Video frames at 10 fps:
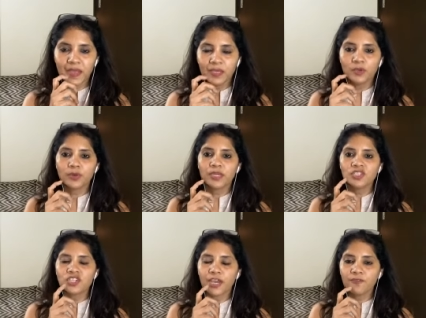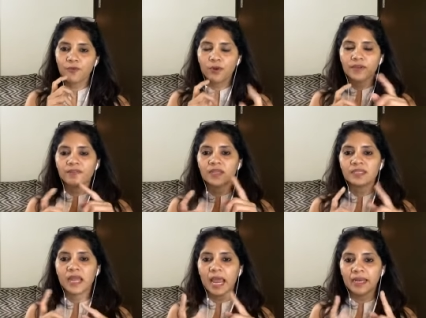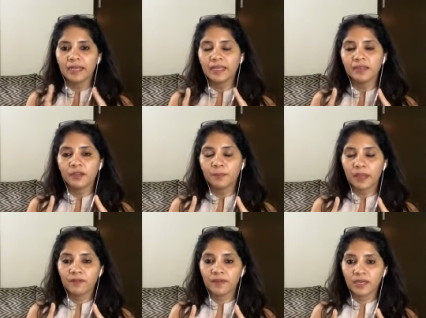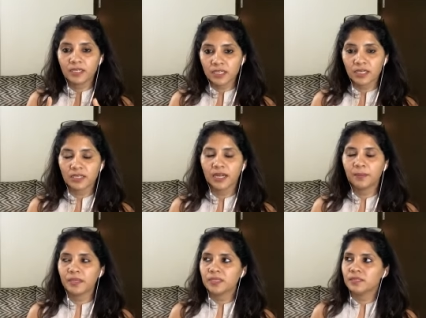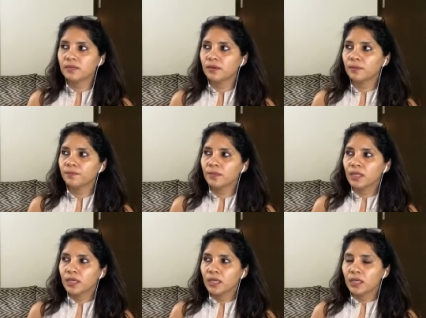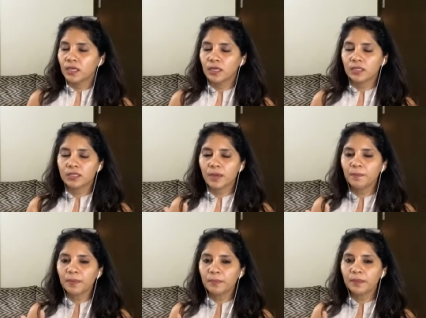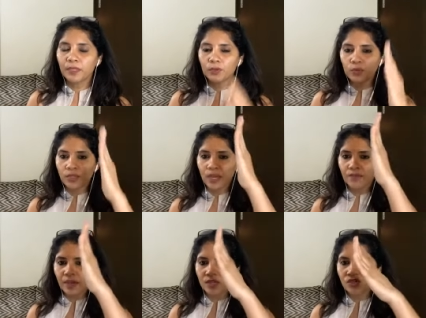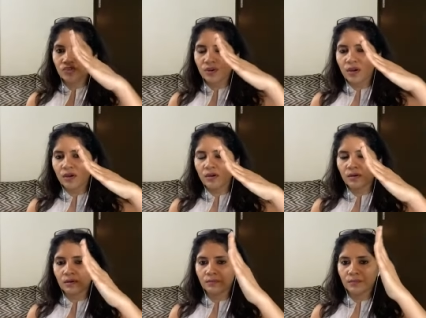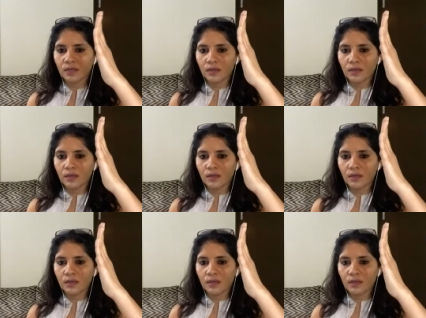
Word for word: you can check for if there's an anterior pelvic tilt. That means um, uh, some people, you know, they have extra um,